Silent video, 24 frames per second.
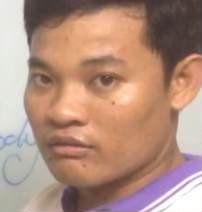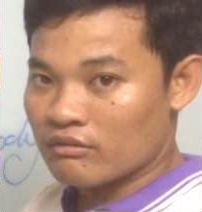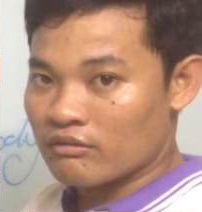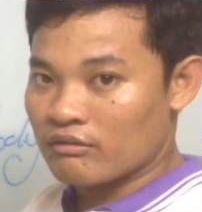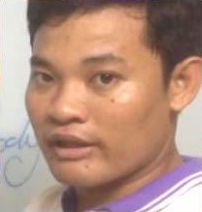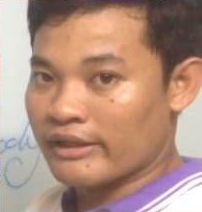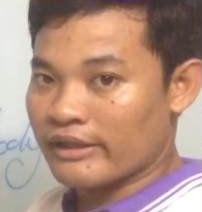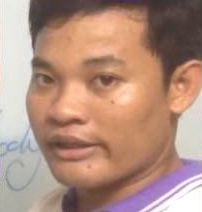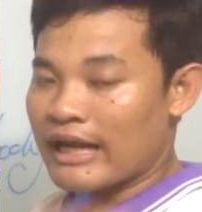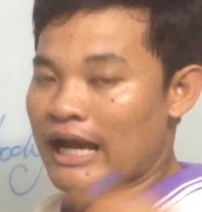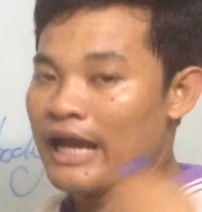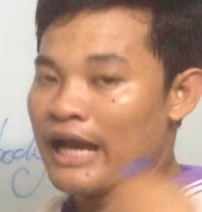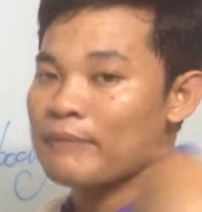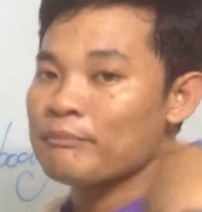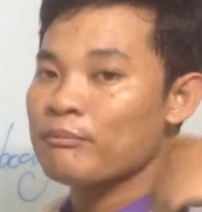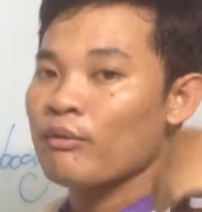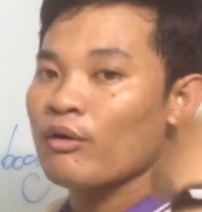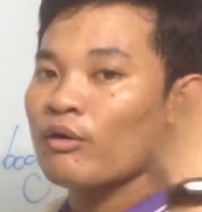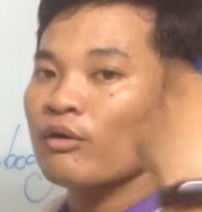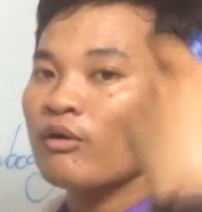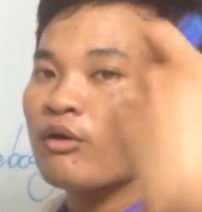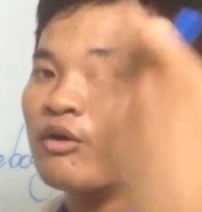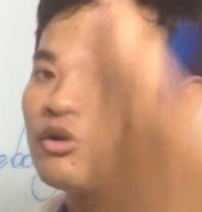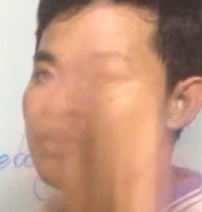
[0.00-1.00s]
Like I
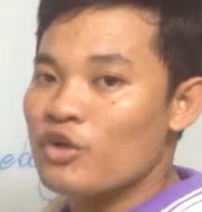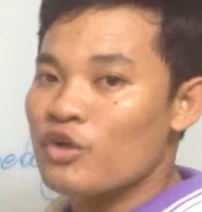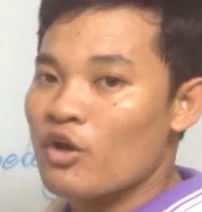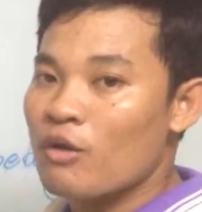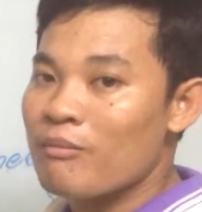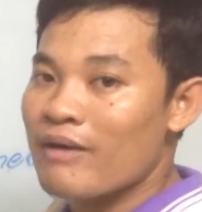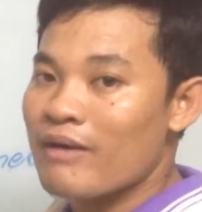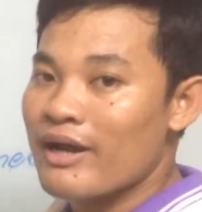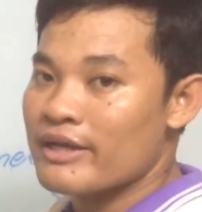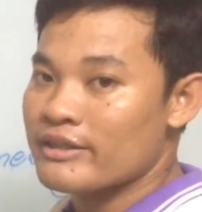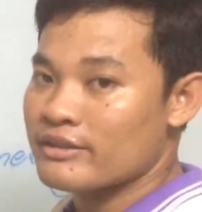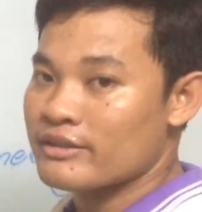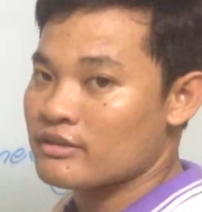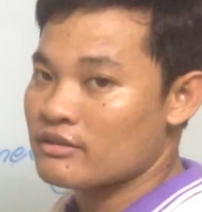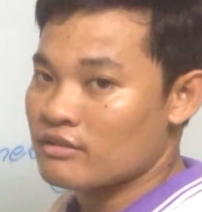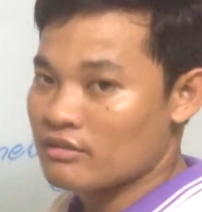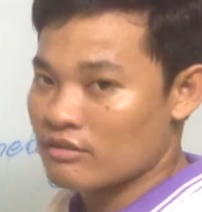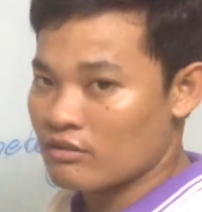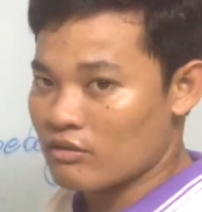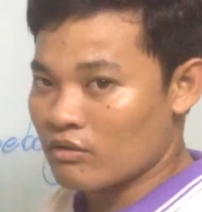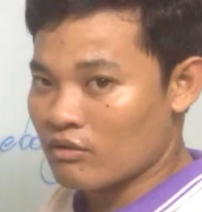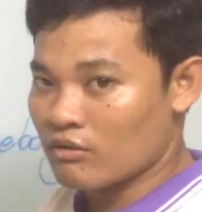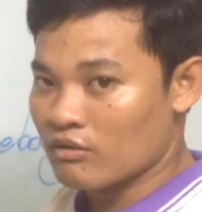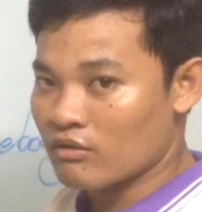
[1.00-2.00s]
borrow your
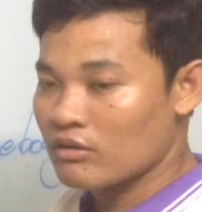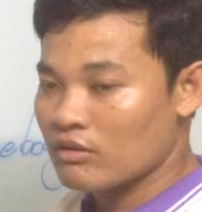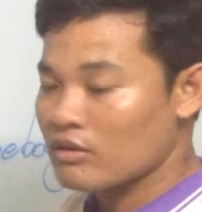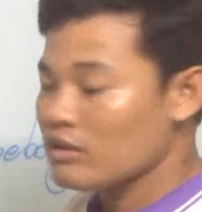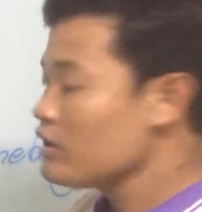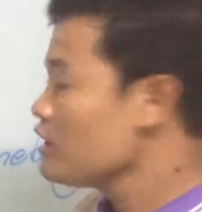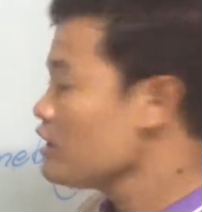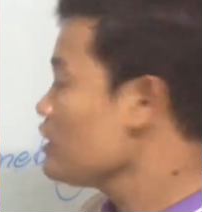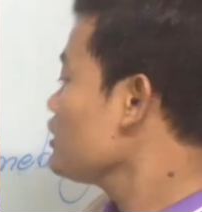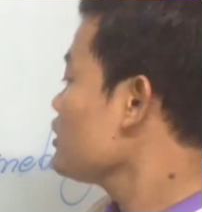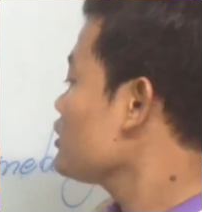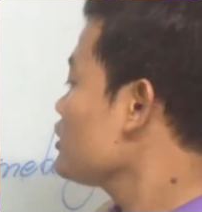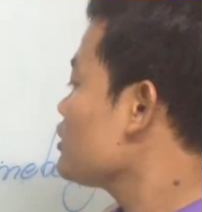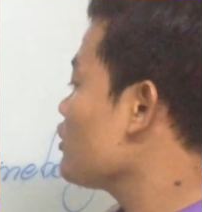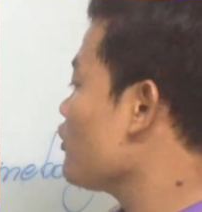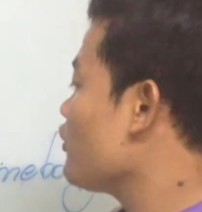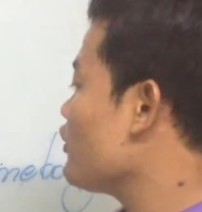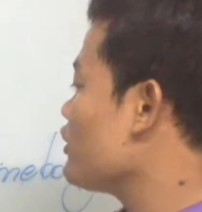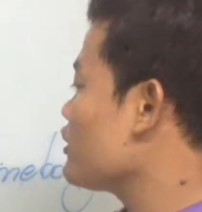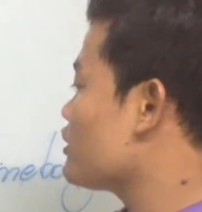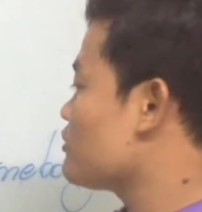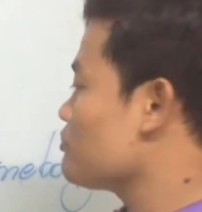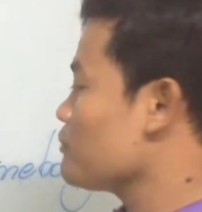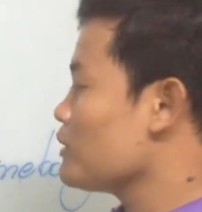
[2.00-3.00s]
bicycle.
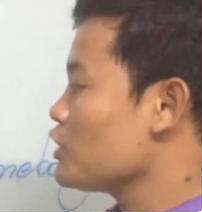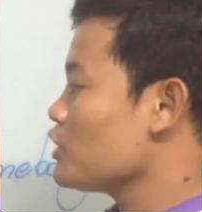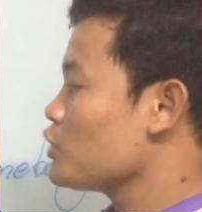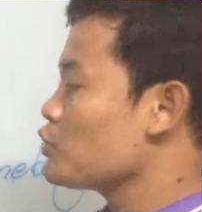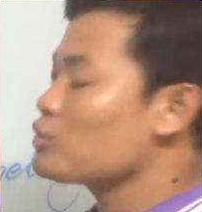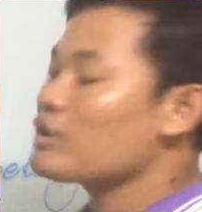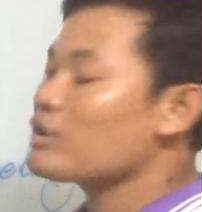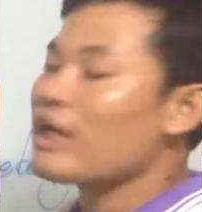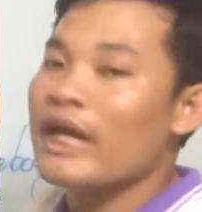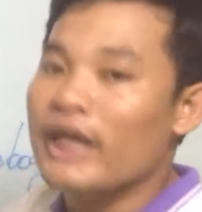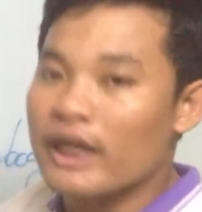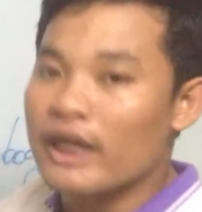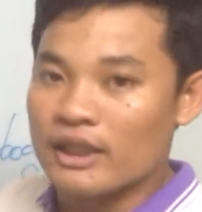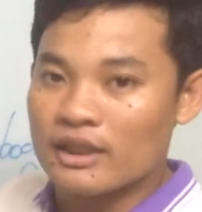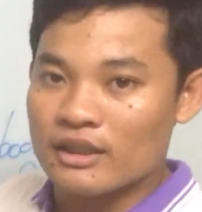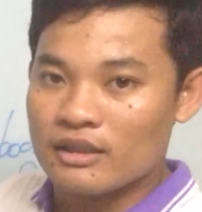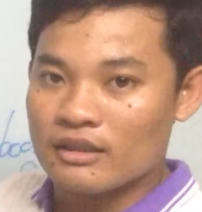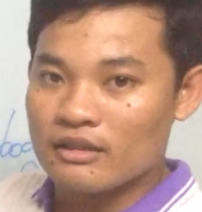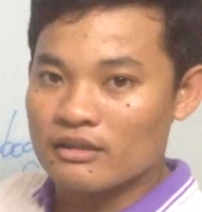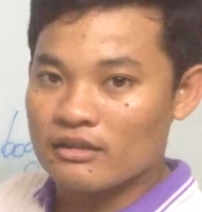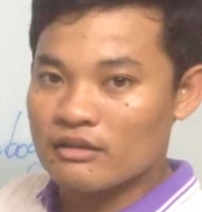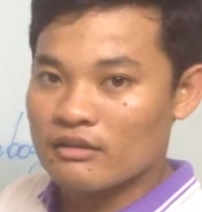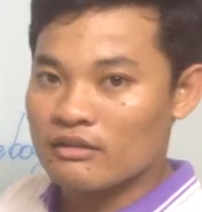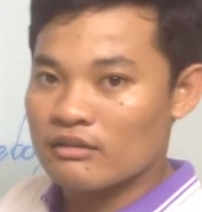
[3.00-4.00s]
So it means you take
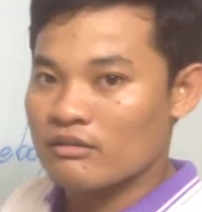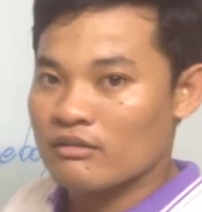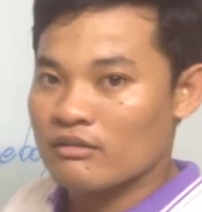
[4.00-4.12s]
it.